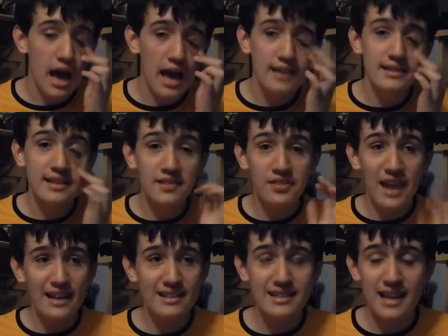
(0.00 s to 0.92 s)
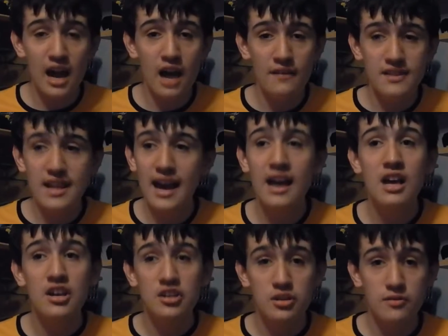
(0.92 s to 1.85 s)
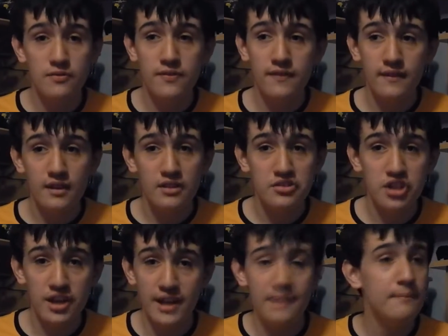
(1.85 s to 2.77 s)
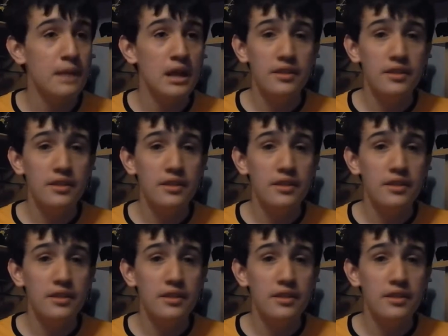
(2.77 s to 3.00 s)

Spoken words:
And that's it. After that, you've done it.